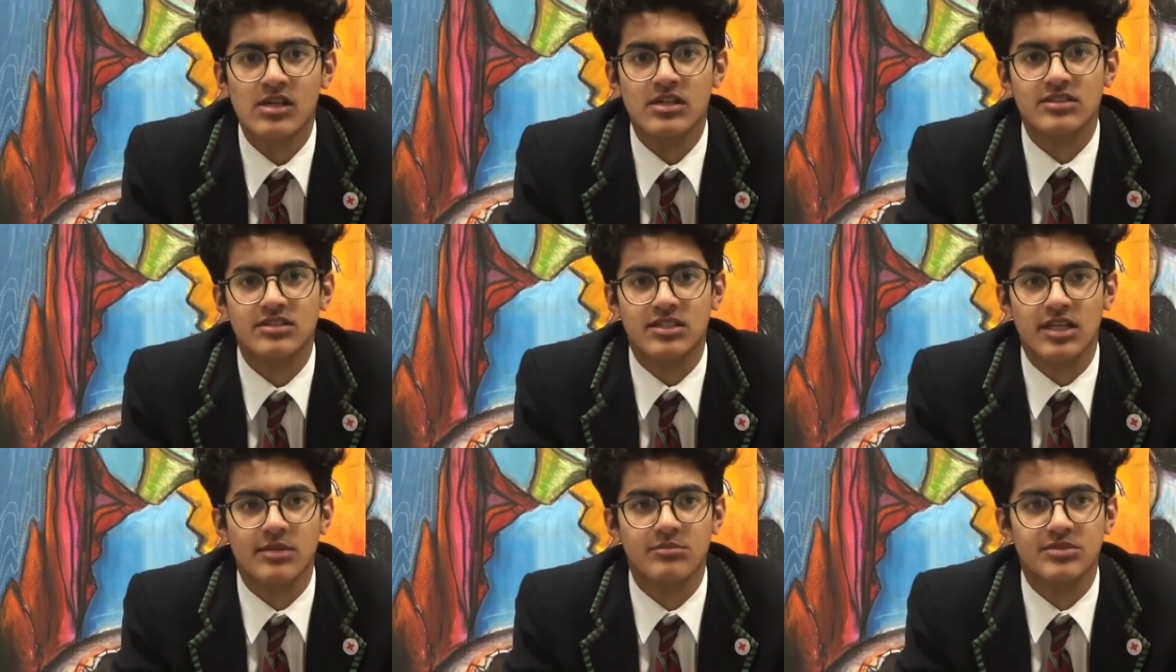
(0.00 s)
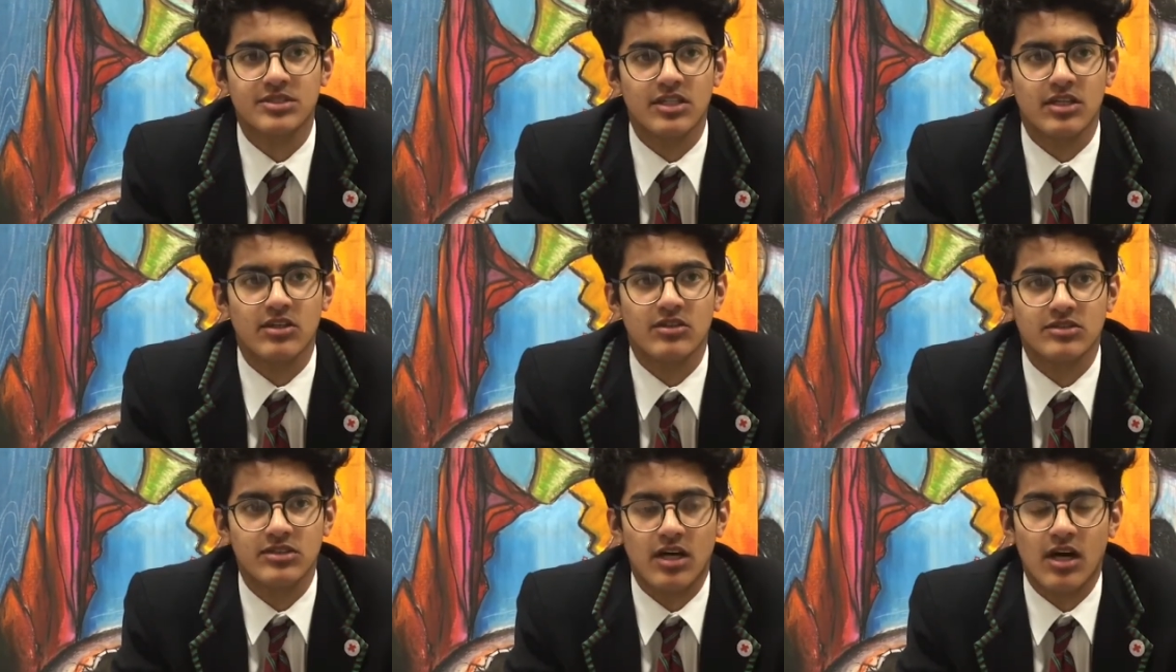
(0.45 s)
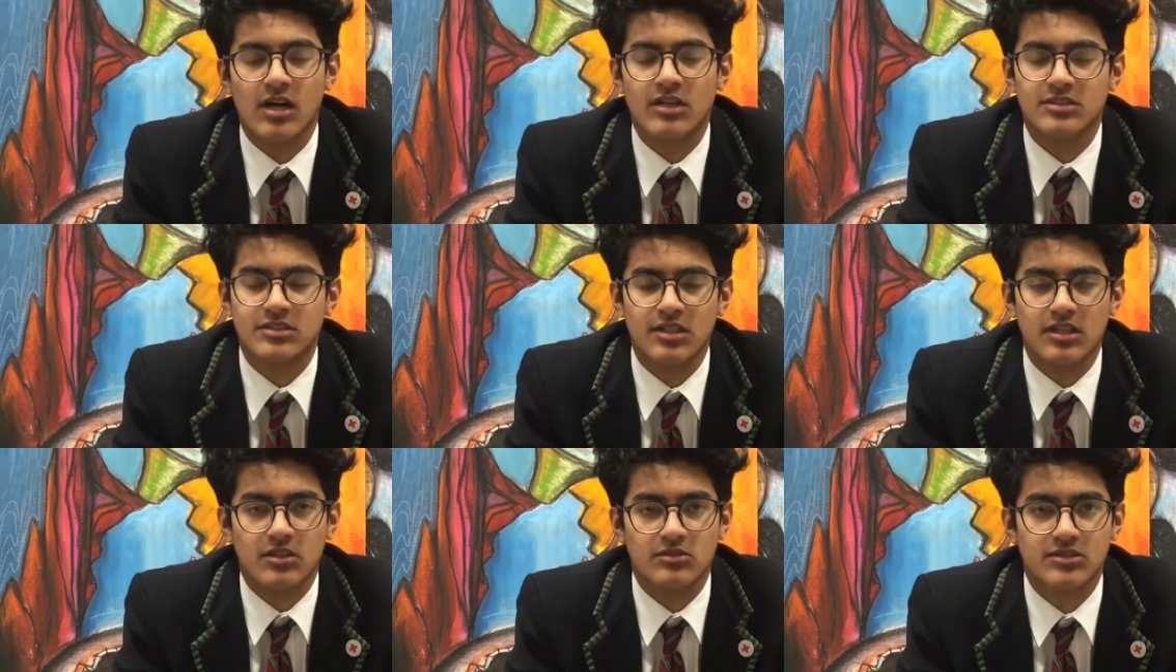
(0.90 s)
Stem cells are
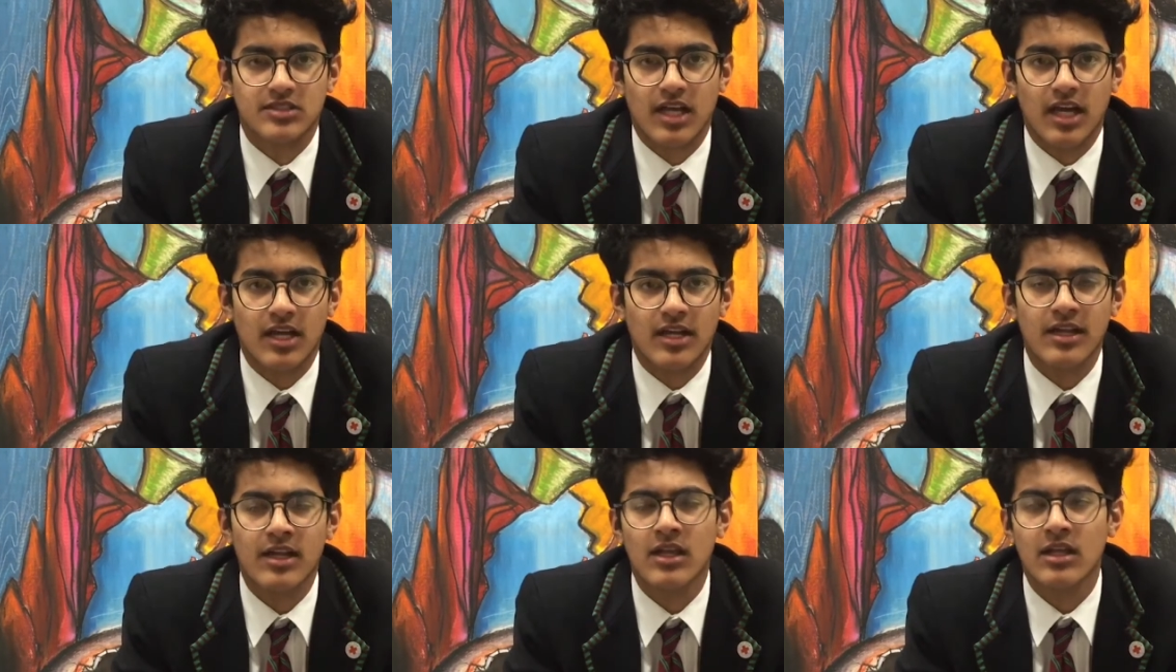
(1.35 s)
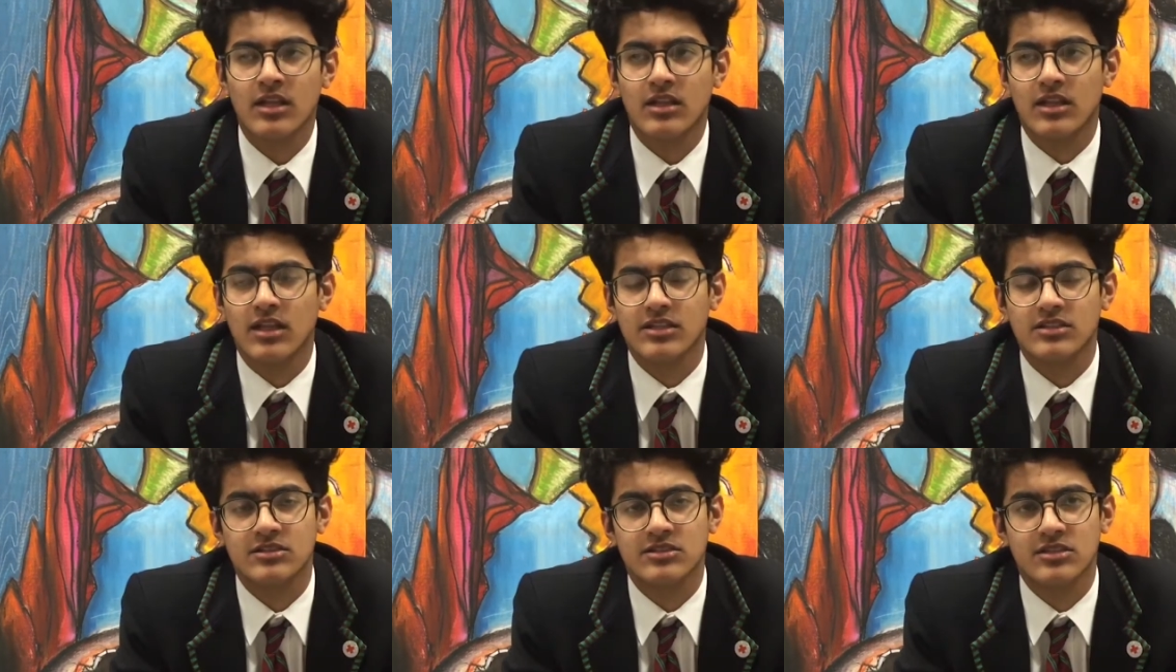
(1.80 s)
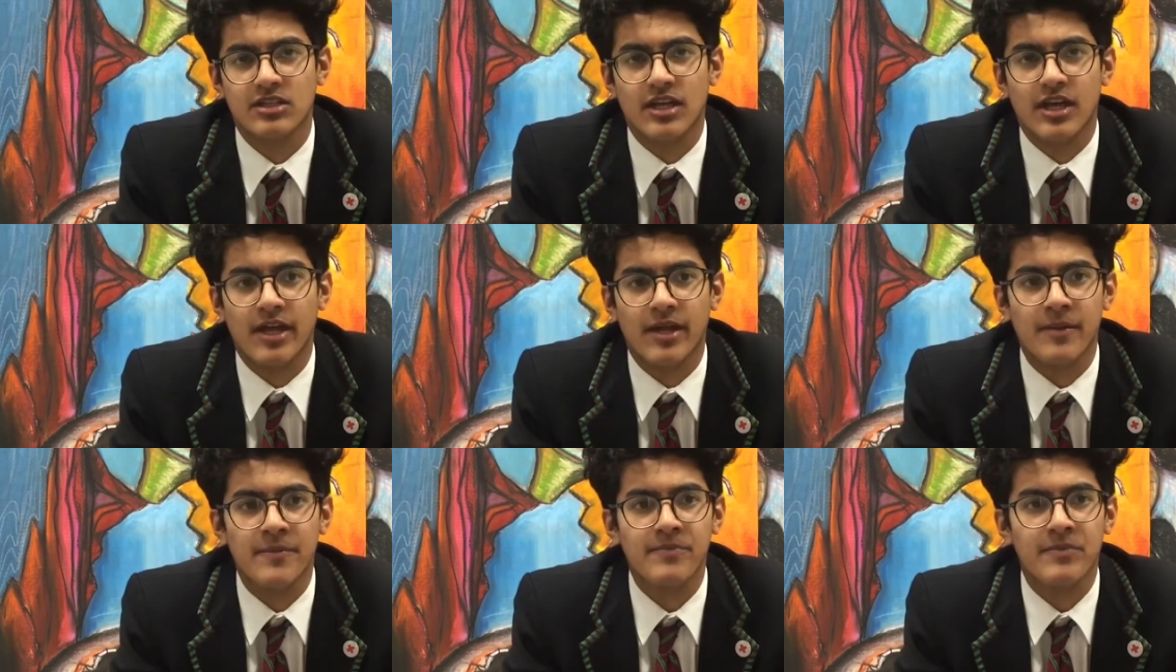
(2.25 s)
cells that, let's
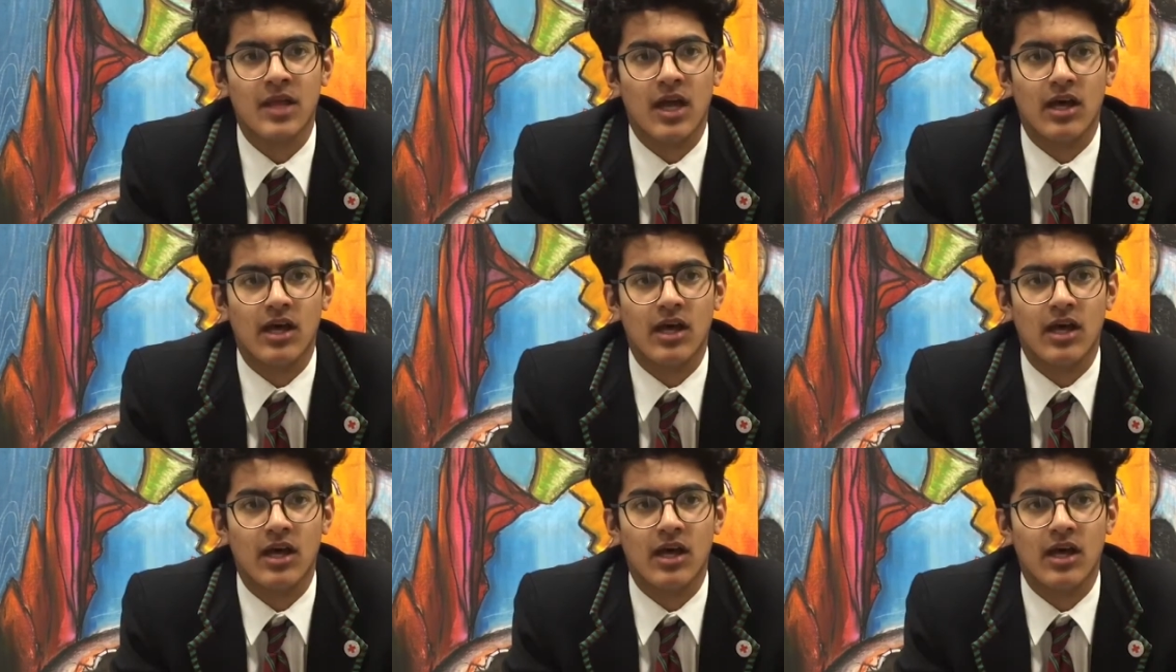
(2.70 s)
say,